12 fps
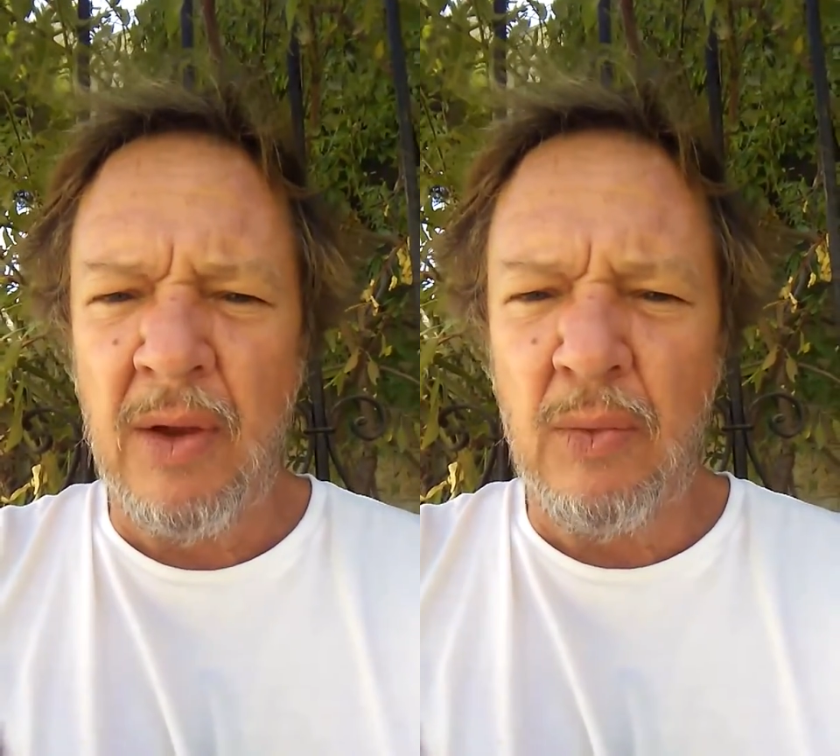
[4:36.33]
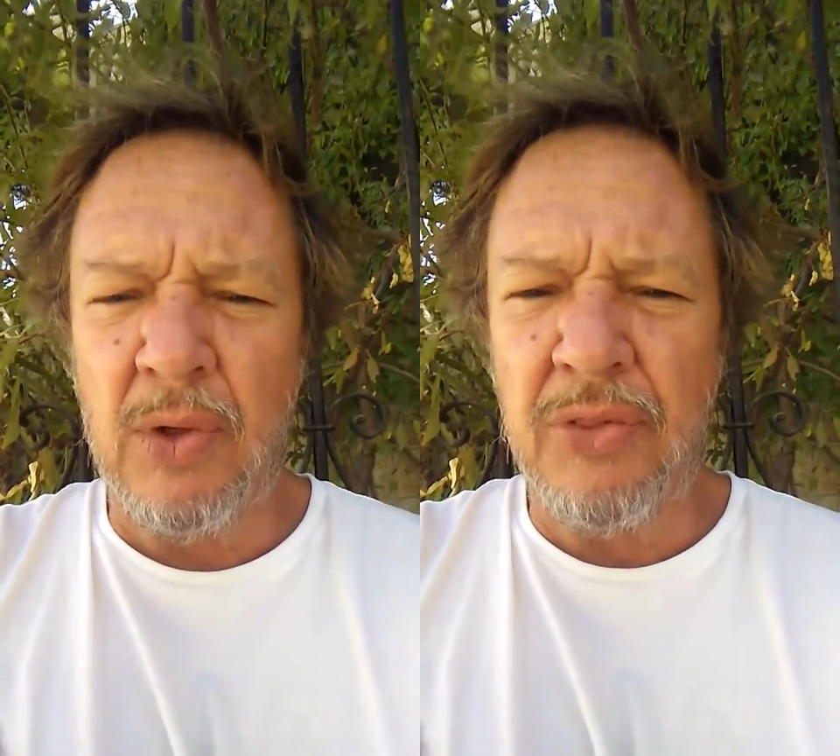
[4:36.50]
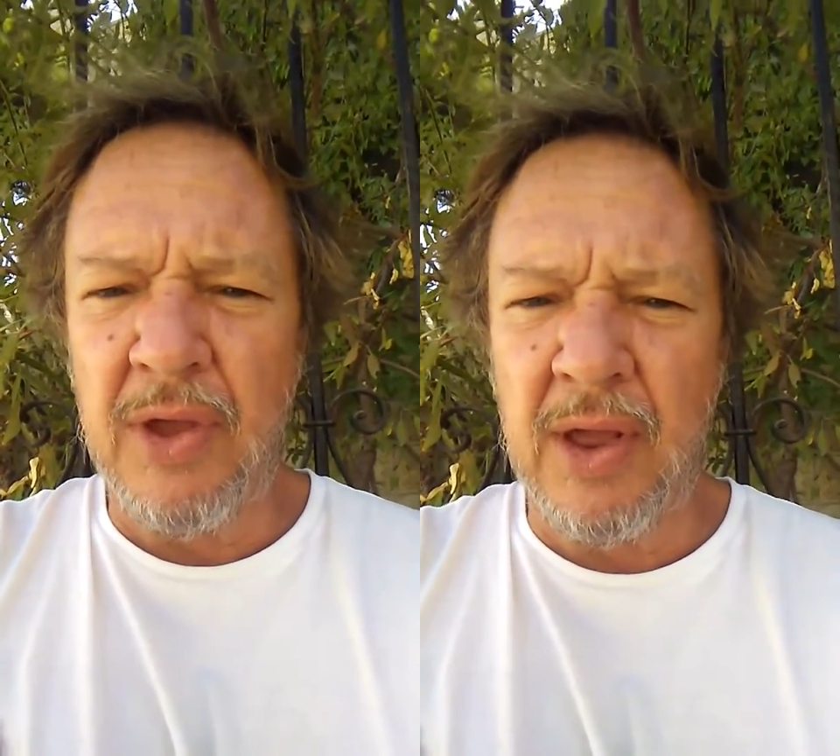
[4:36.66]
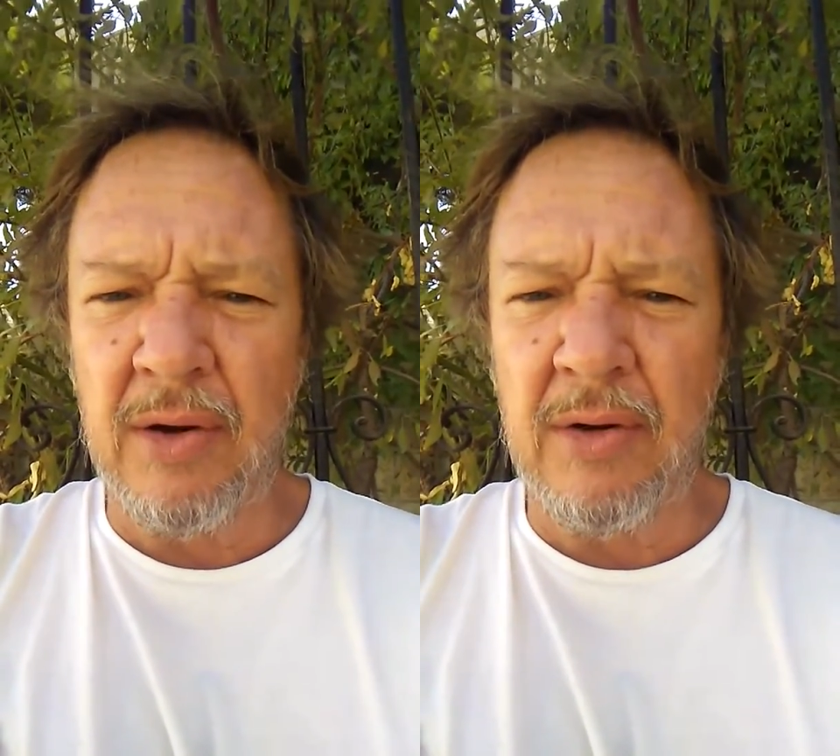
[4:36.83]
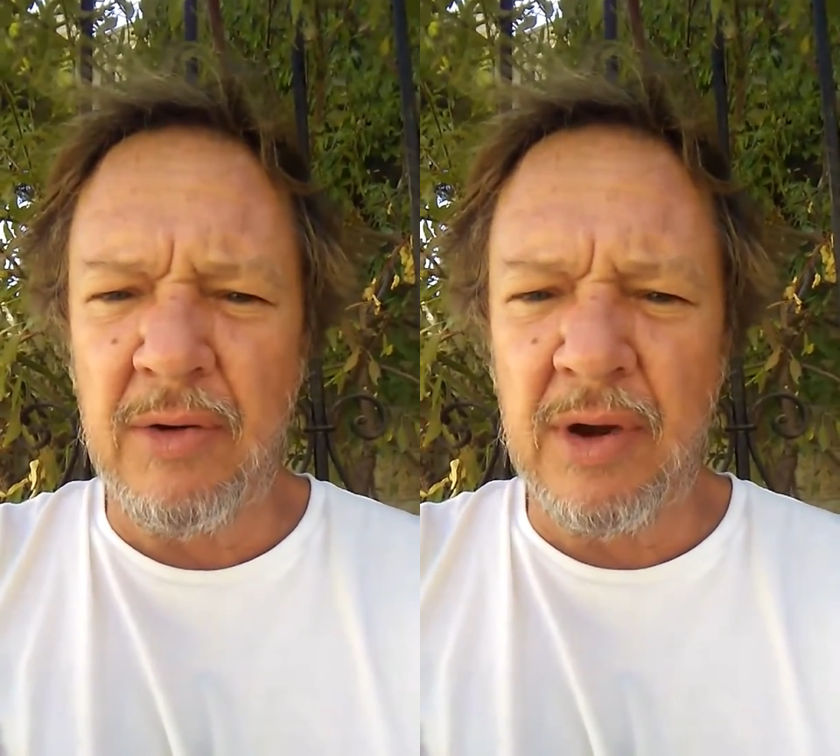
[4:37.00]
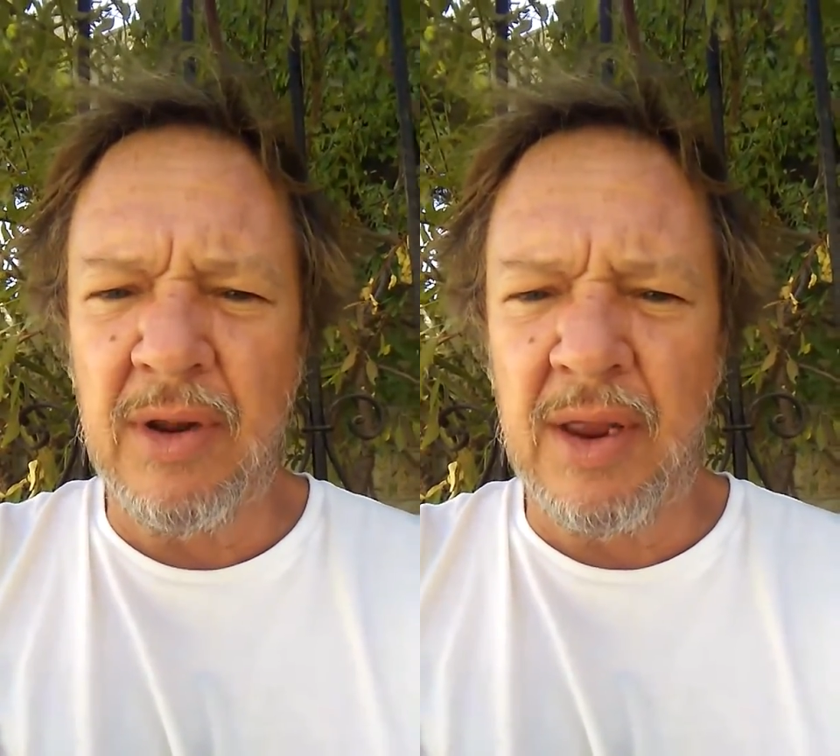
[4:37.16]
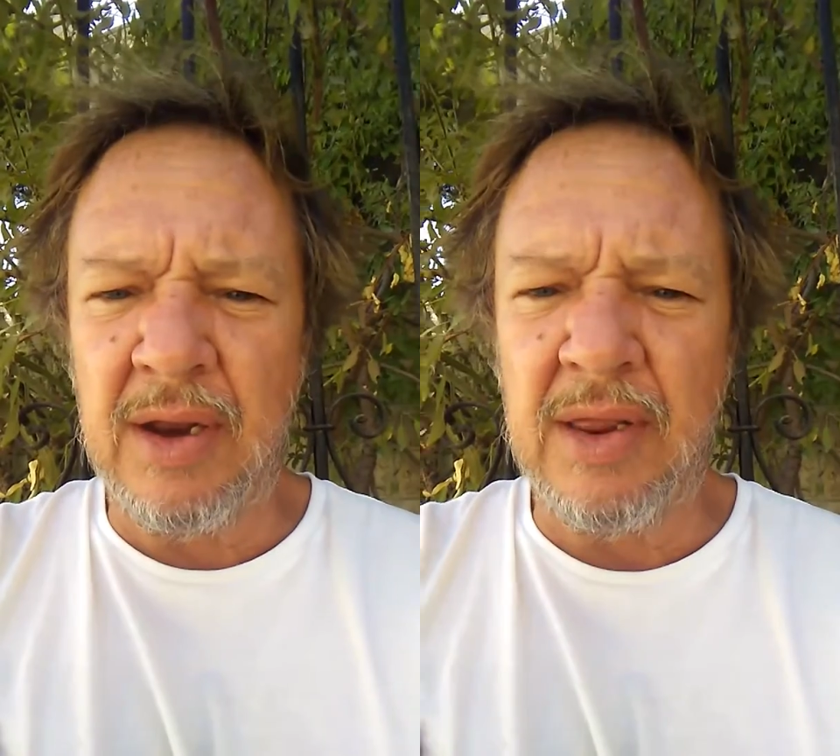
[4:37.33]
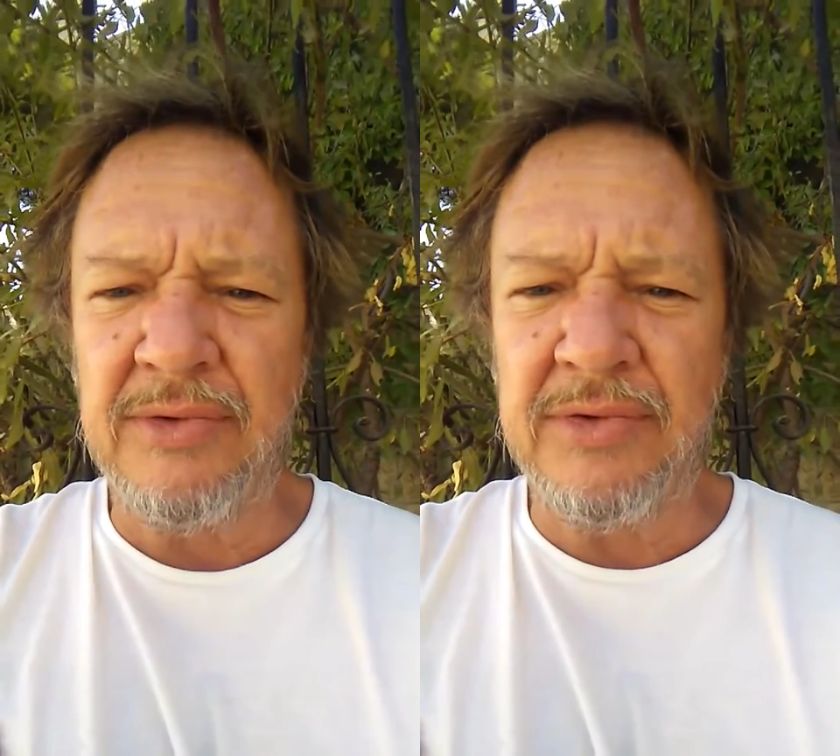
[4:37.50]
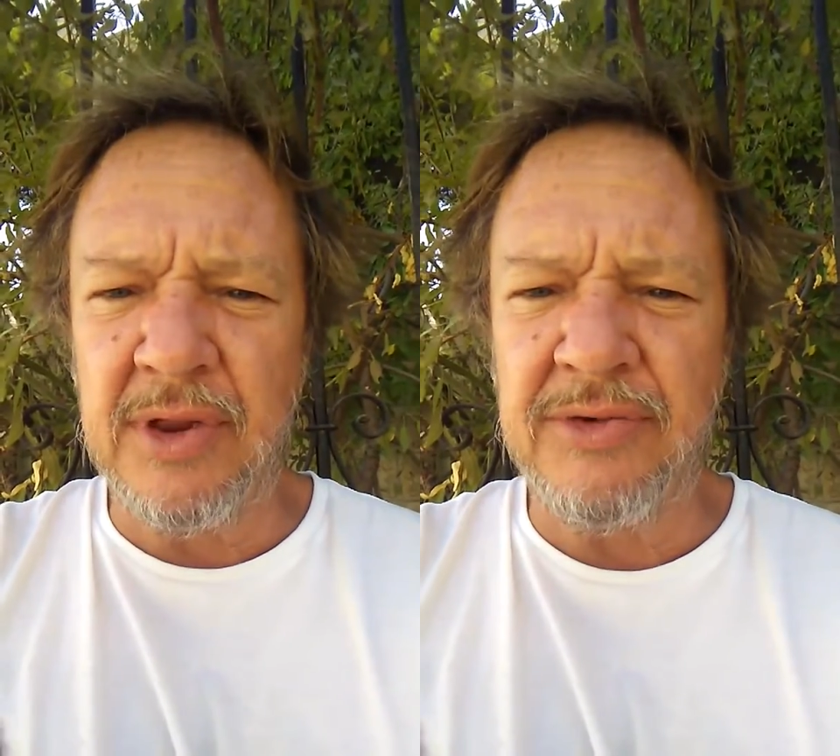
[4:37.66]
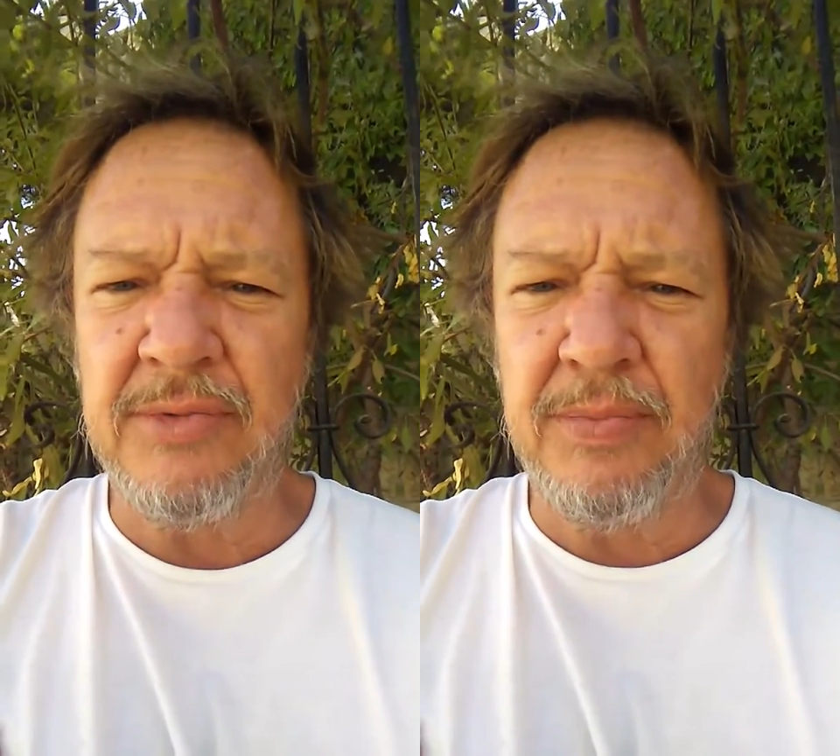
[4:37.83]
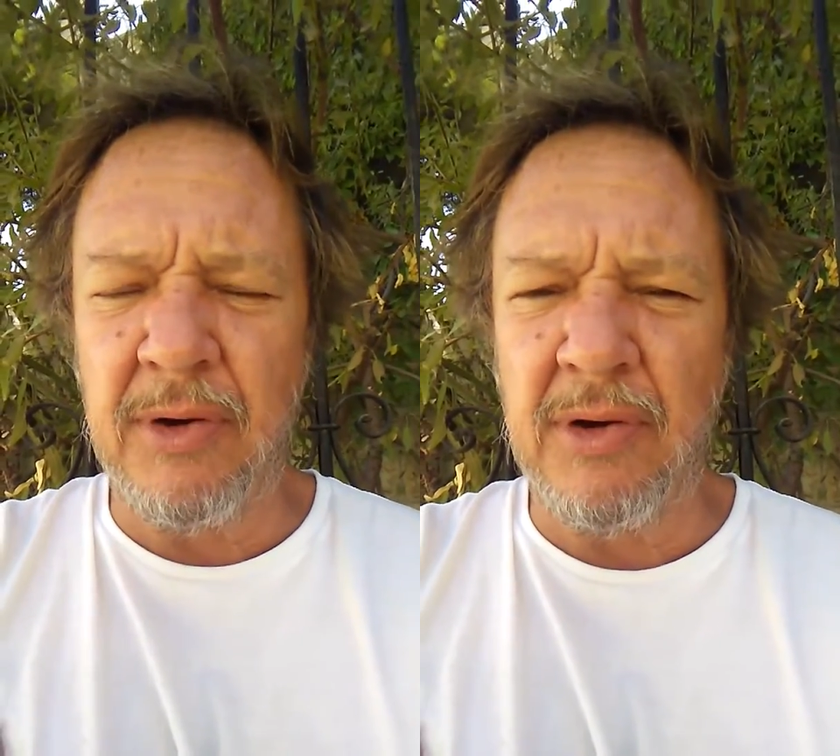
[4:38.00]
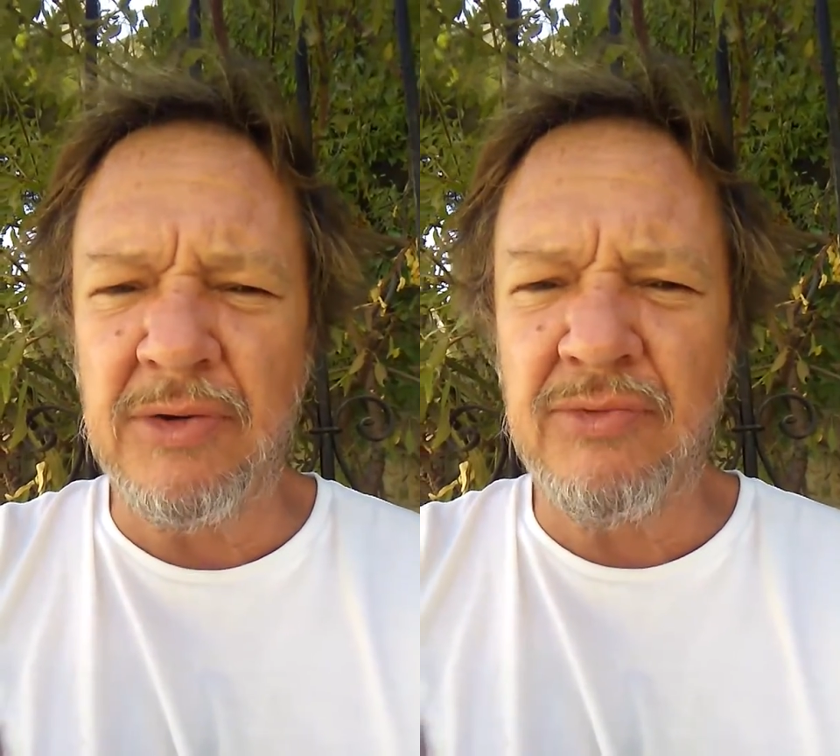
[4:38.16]
with Hitler and his
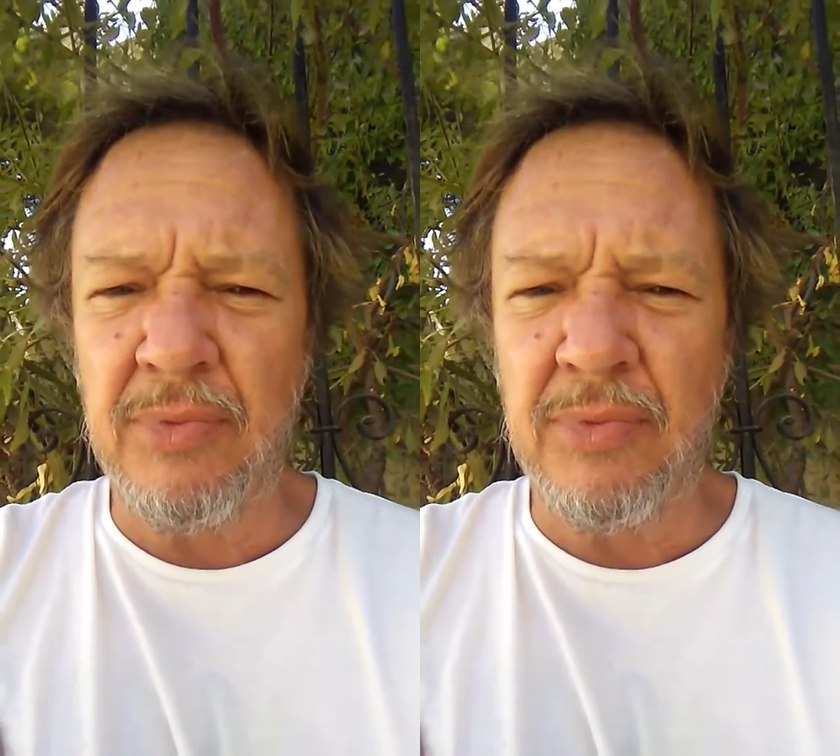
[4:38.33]
disappearance